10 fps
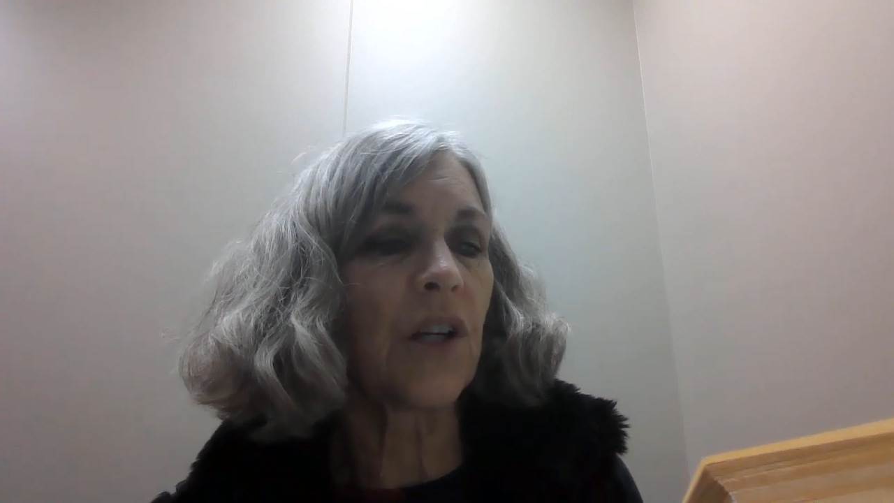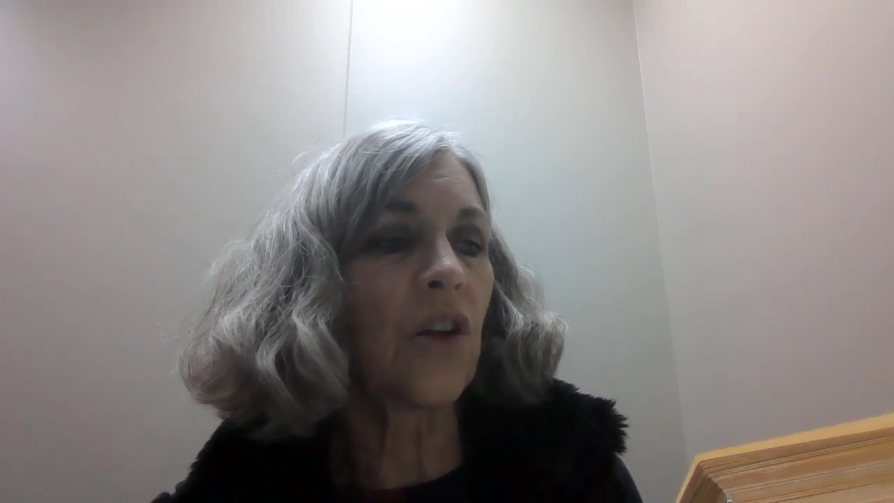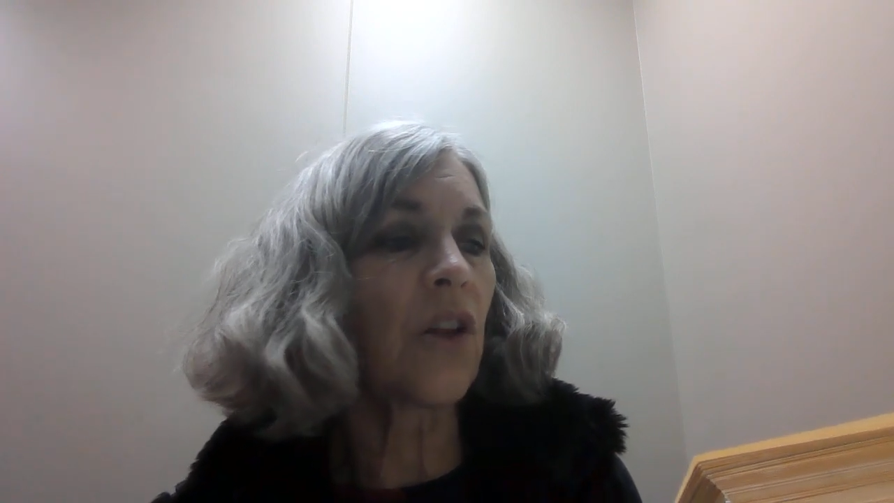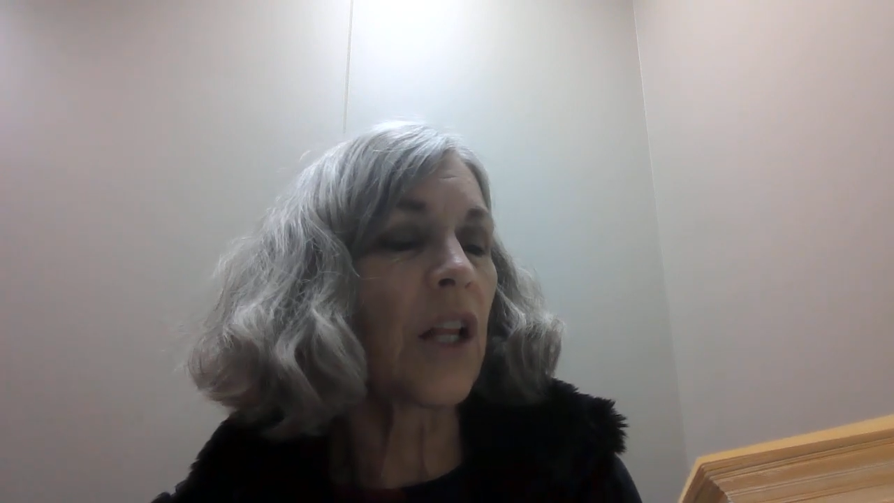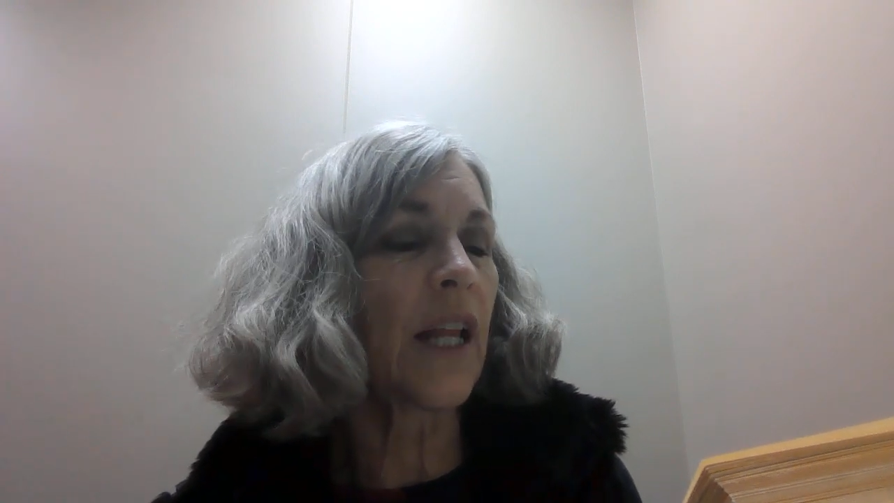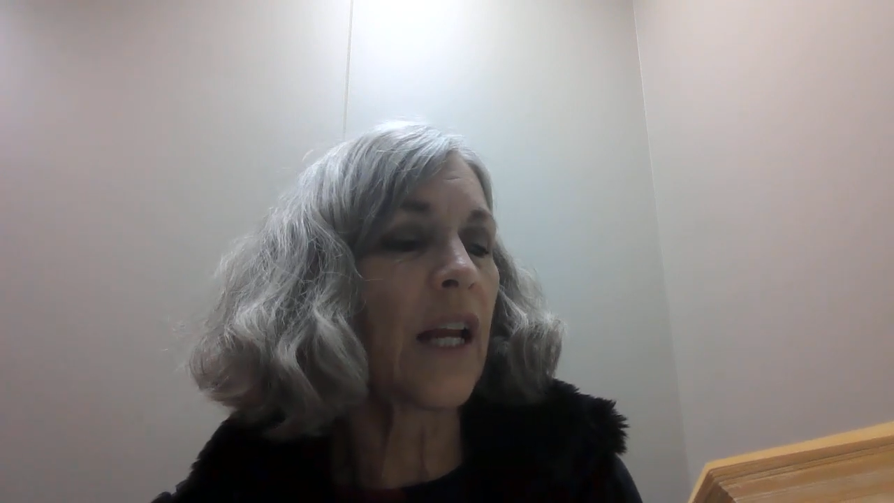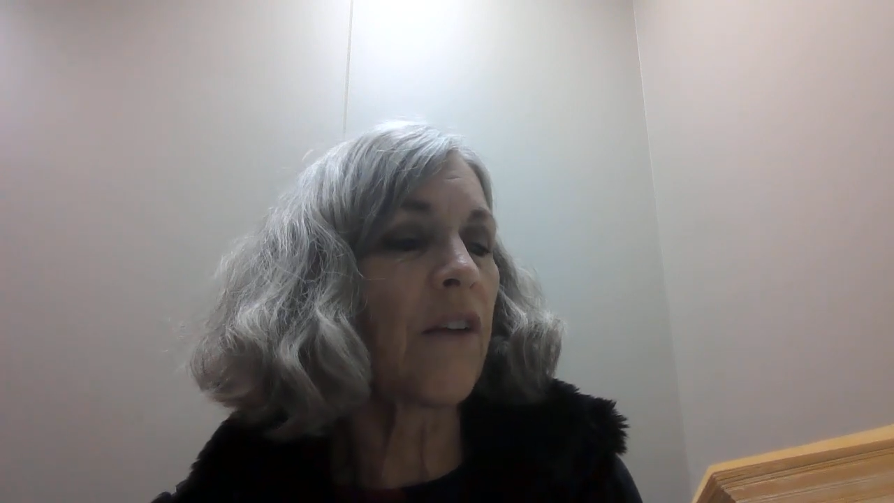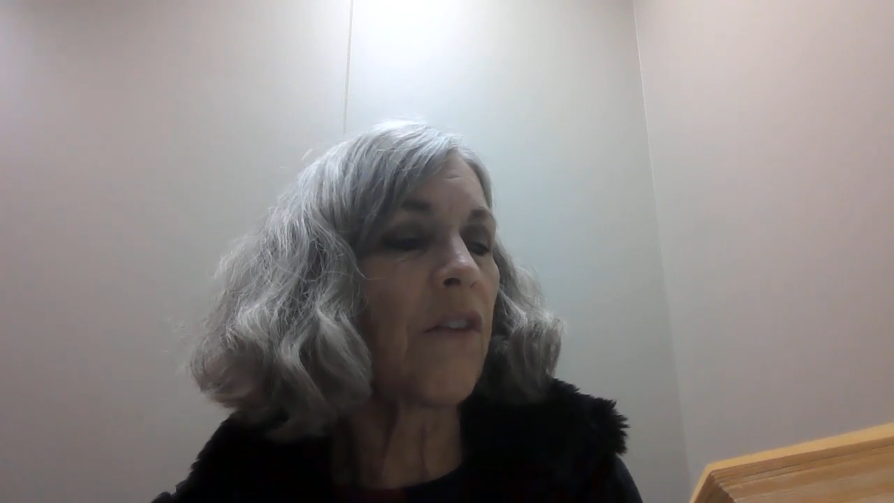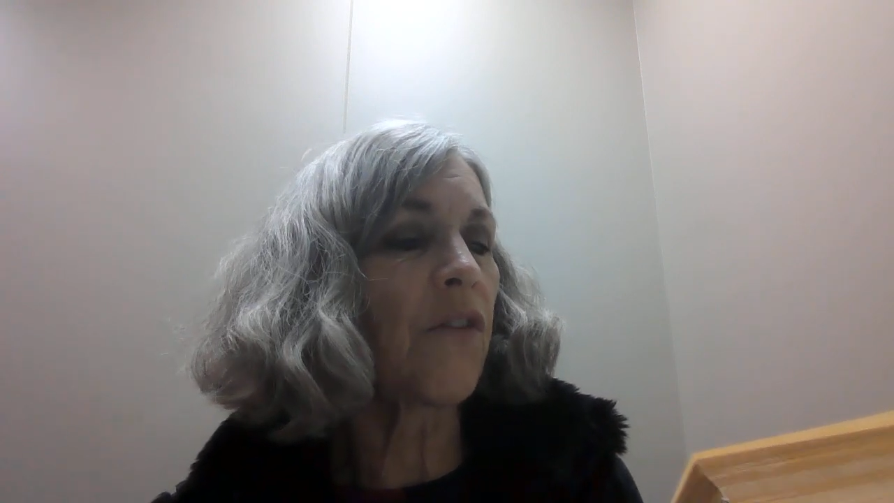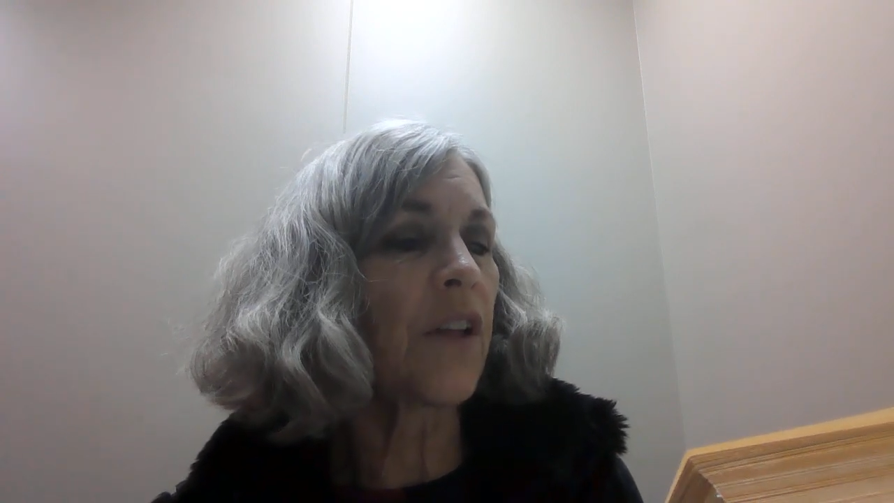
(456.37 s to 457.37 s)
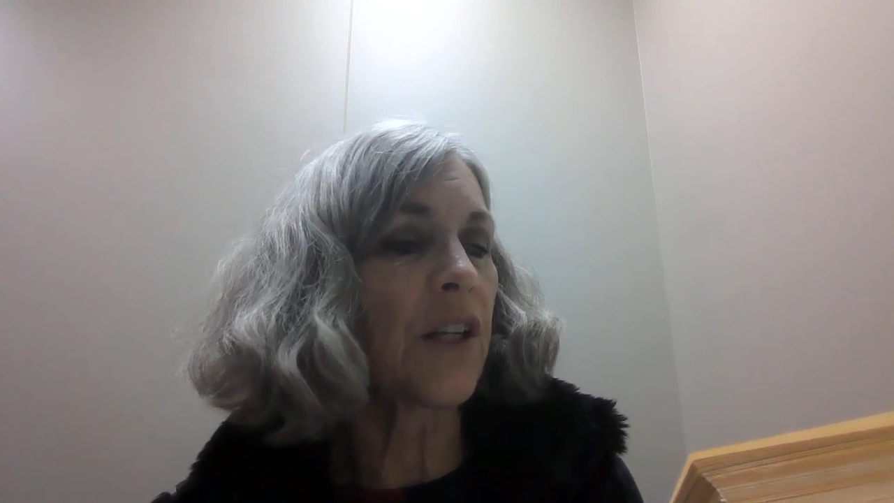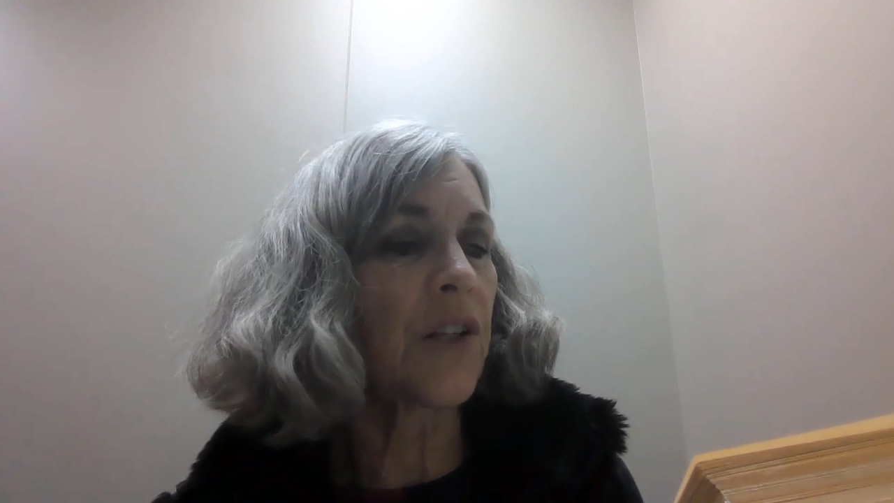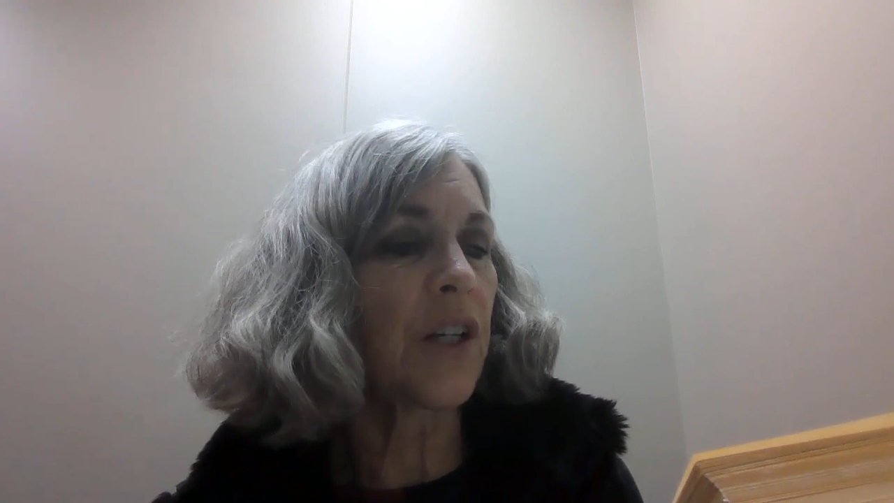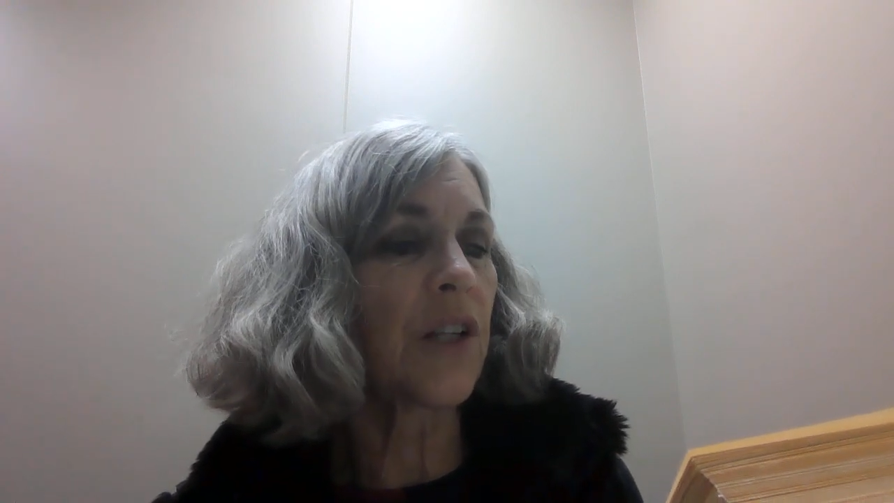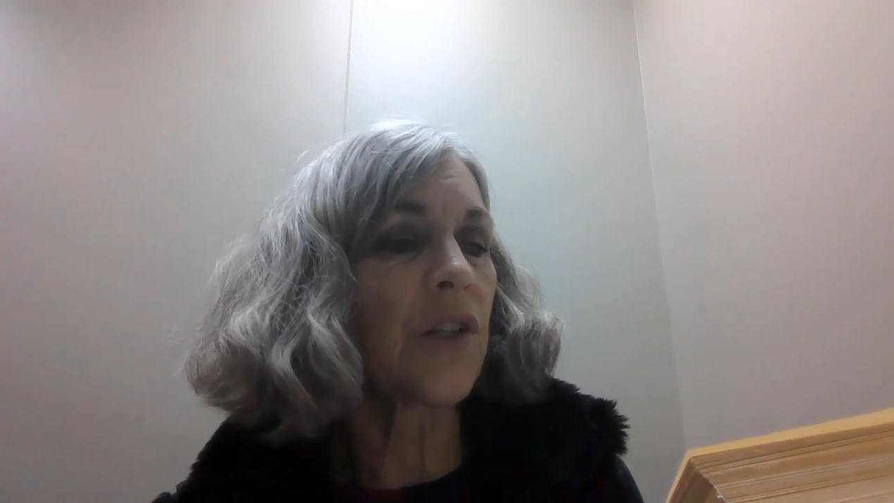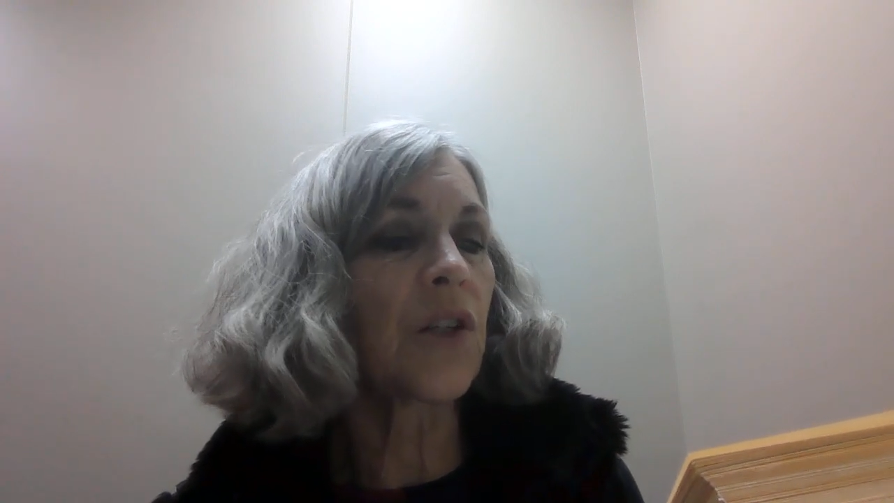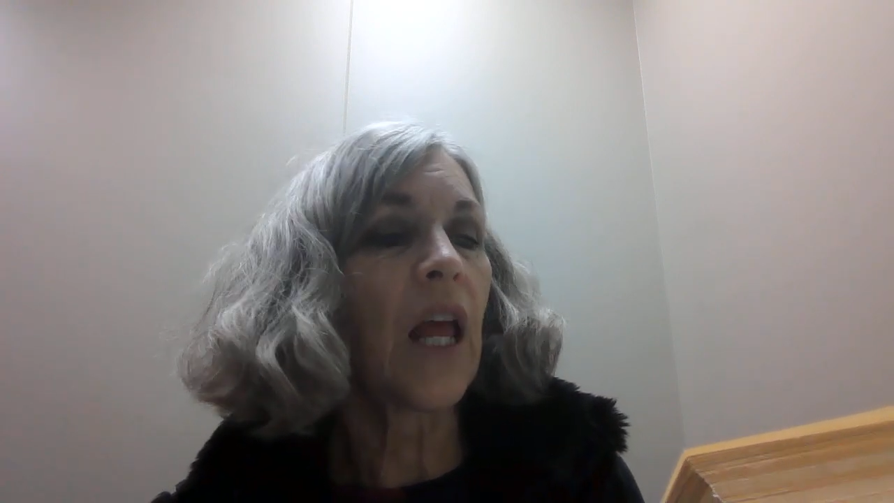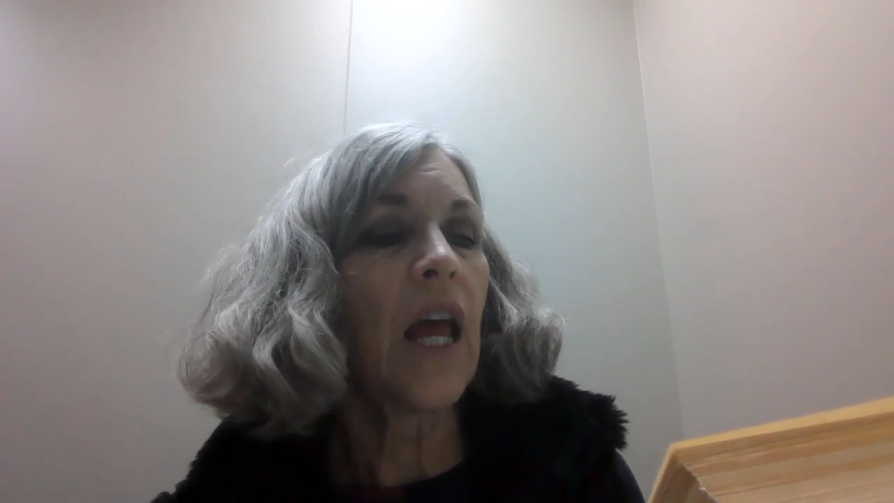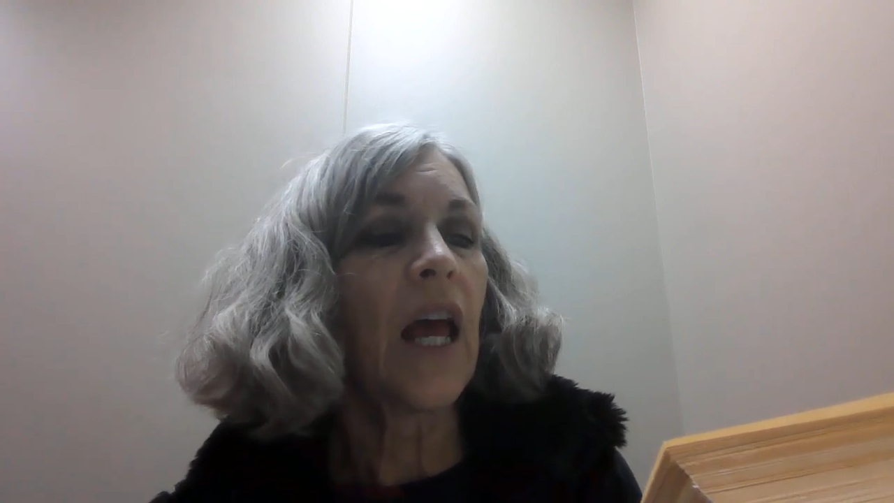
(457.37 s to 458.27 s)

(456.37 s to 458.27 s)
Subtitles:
into the land of the Philistines.